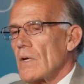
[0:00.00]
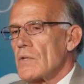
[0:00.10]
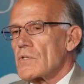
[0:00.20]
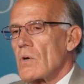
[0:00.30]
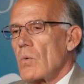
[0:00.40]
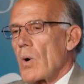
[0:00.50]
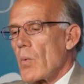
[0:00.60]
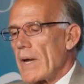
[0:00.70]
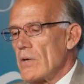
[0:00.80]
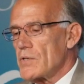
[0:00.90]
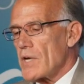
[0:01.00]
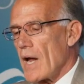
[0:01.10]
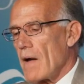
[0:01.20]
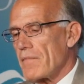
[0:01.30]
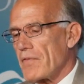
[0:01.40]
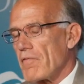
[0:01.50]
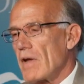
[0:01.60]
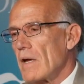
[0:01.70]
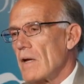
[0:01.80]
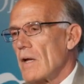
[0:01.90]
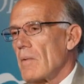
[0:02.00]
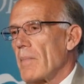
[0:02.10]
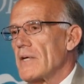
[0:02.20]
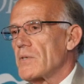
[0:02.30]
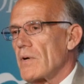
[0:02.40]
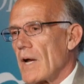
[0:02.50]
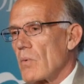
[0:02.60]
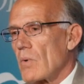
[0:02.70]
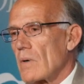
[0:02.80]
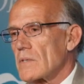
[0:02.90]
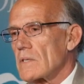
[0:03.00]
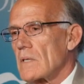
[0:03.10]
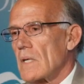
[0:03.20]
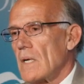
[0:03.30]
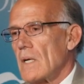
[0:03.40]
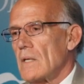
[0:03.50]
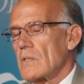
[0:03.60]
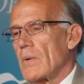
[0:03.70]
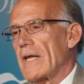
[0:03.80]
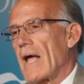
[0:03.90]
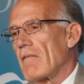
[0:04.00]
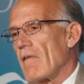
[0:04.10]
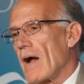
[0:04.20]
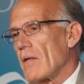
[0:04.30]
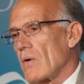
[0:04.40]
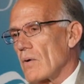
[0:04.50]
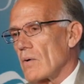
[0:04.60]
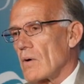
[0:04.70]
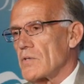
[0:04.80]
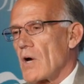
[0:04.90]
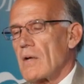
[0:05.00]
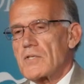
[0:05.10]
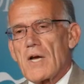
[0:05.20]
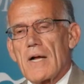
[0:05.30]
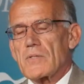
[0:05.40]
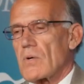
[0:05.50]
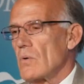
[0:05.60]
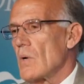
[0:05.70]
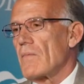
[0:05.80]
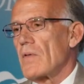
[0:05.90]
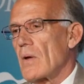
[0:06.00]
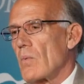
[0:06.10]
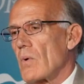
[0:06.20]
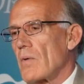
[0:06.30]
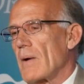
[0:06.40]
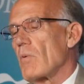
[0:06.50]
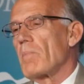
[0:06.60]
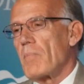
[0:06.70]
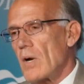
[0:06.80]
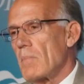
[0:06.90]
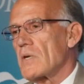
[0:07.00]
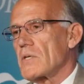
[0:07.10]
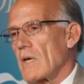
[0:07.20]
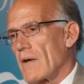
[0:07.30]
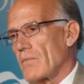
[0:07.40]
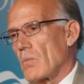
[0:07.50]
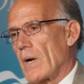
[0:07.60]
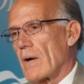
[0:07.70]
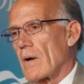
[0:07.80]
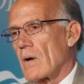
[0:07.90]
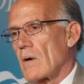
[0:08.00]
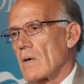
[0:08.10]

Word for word: And so, where we used to have three major networks, Dan Rather, John John Chancellor, whoever they were, they were pretty much left wing.